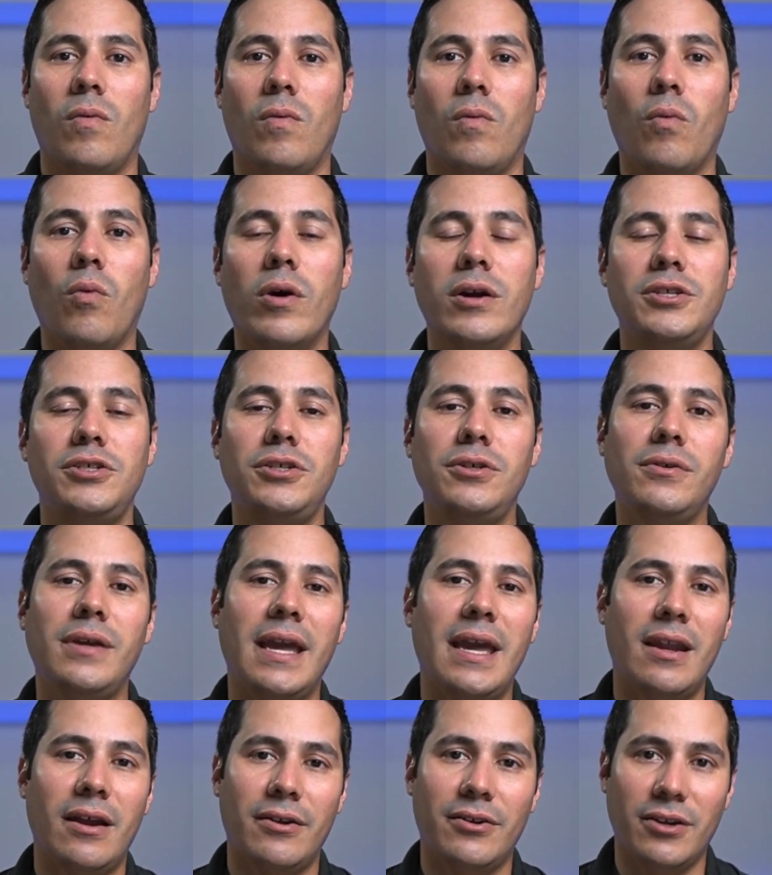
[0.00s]
Once you
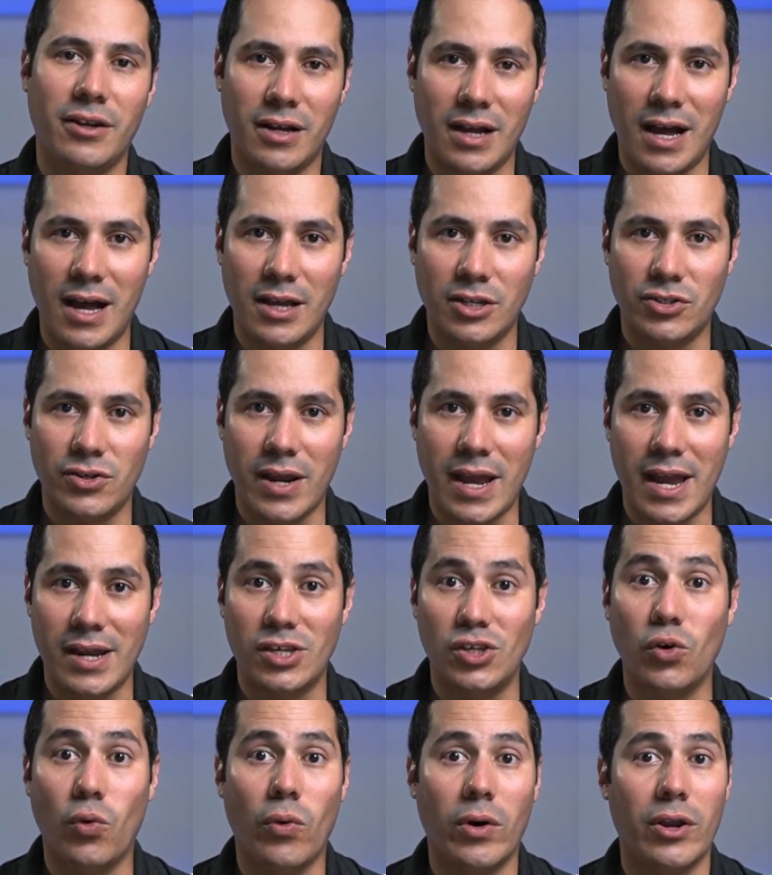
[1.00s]
get under contract,
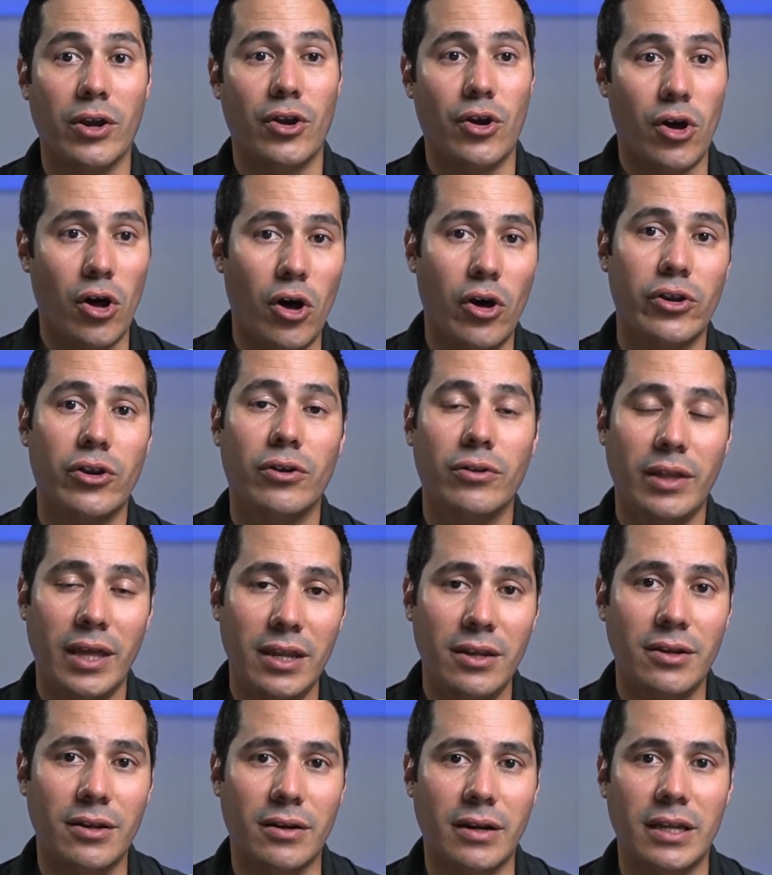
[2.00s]
you'll want to call your
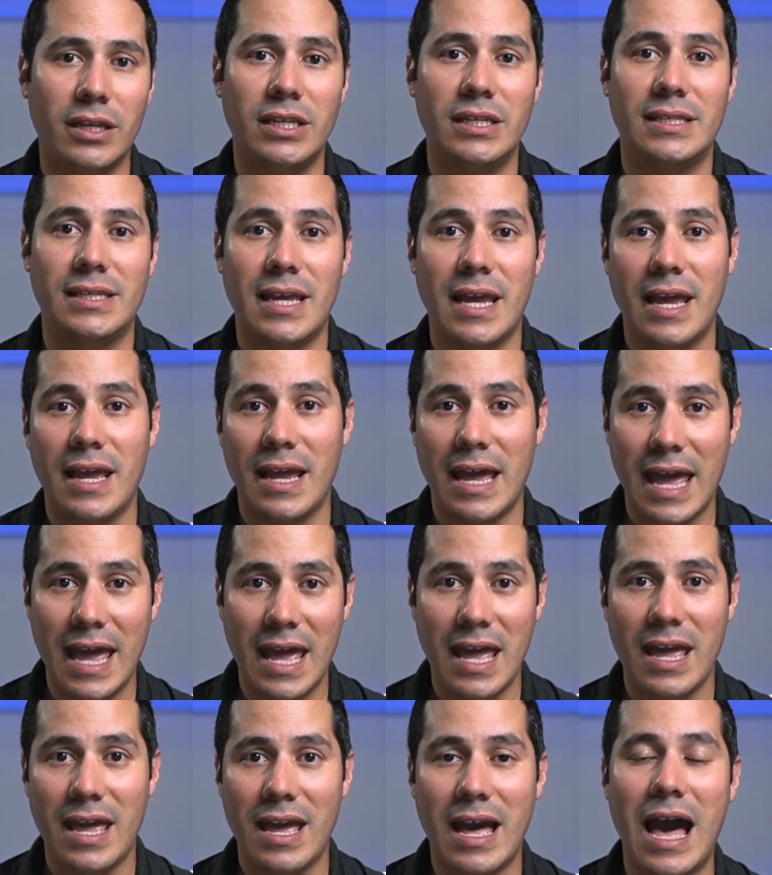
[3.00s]
lender and you say,
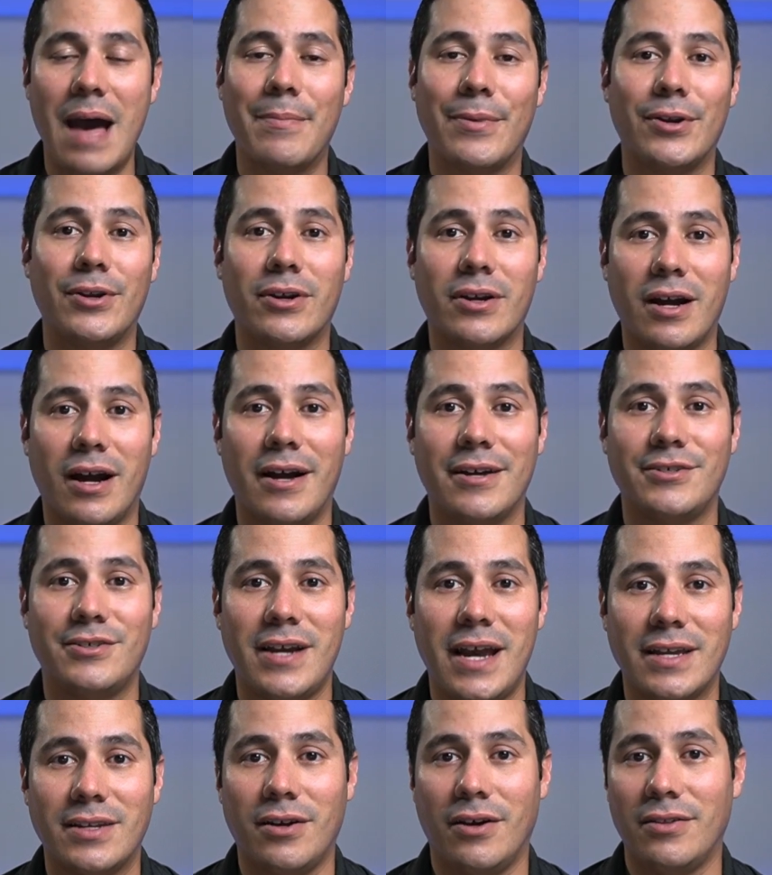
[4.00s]
hey, I'm under
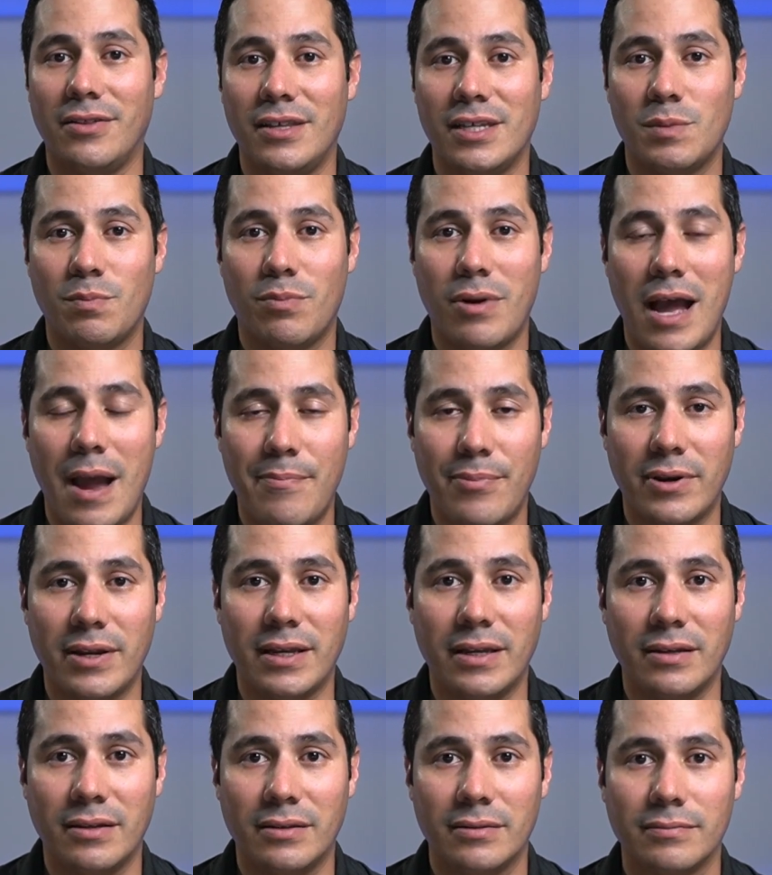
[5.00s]
contract on this
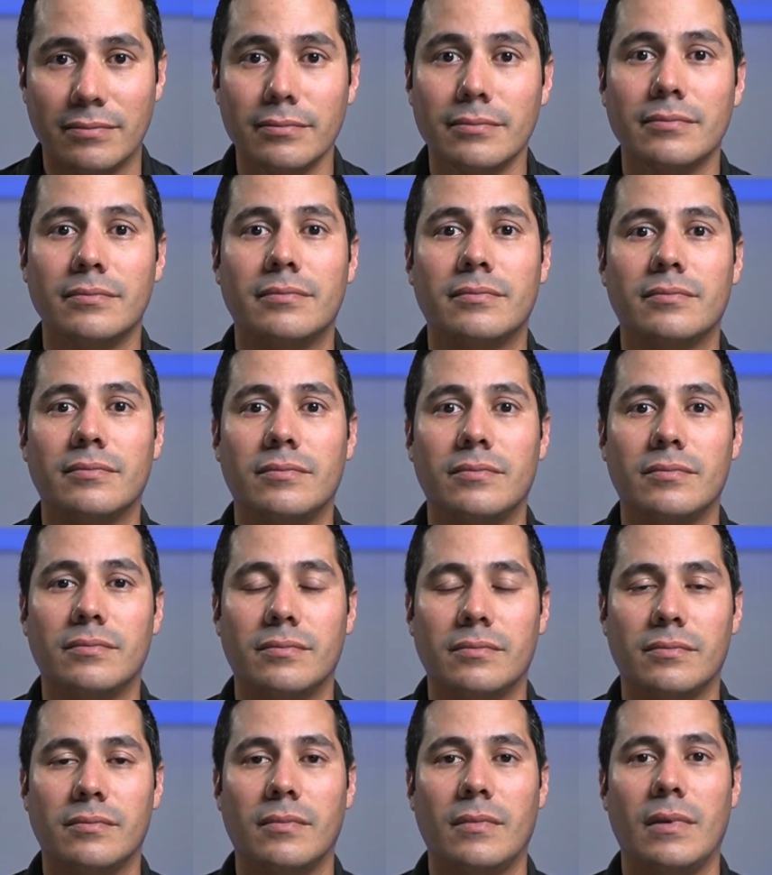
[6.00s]
property.
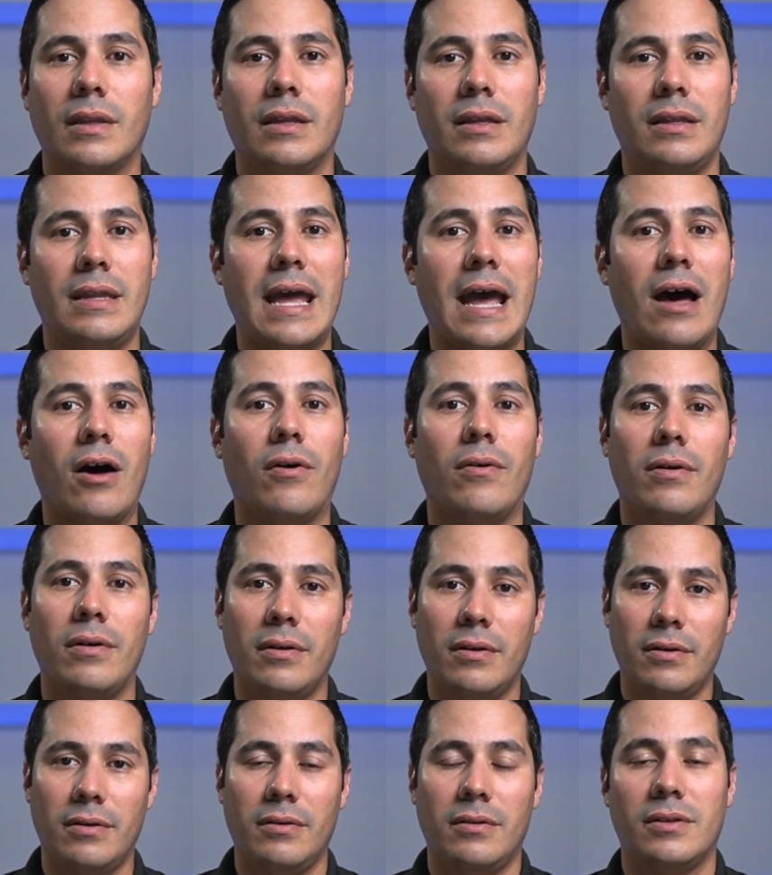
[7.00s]
Now,
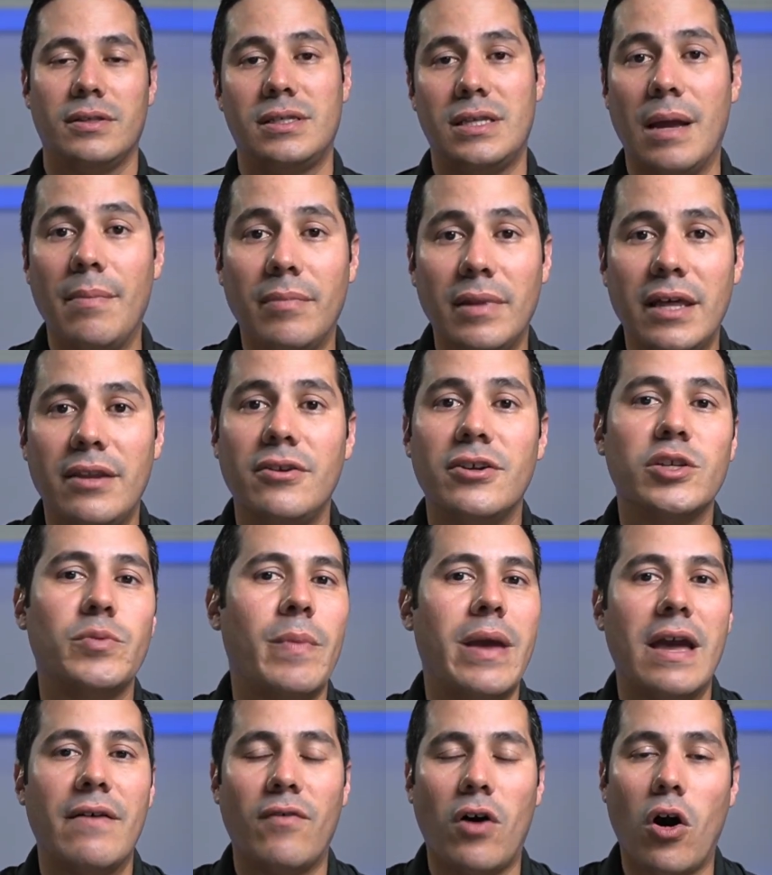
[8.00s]
some lenders
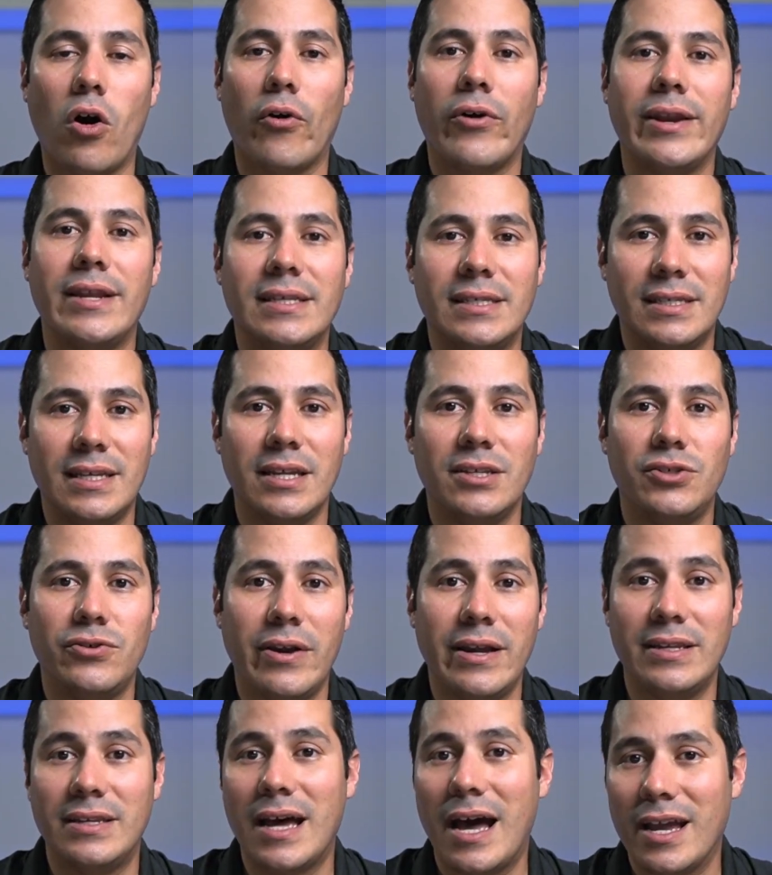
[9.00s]
may have already sent you
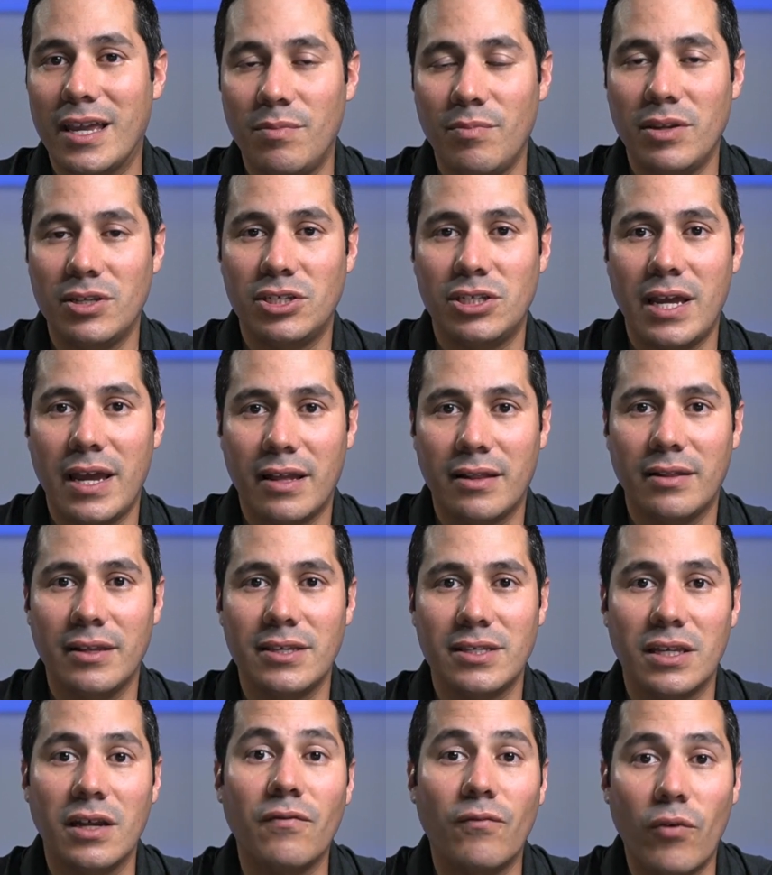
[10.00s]
a document
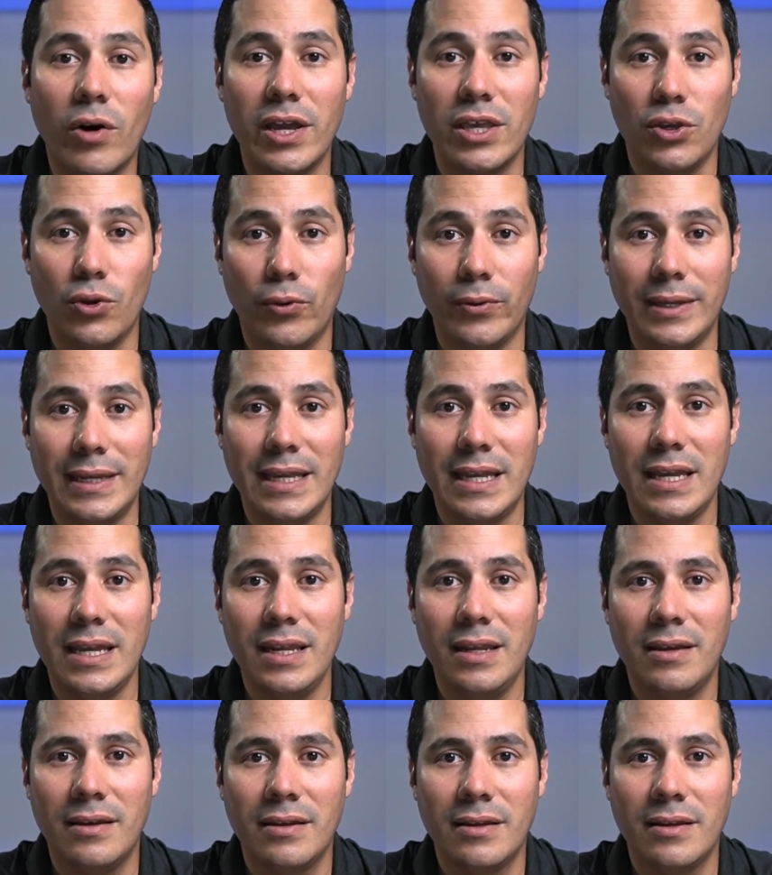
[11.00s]
checklist of what you'll need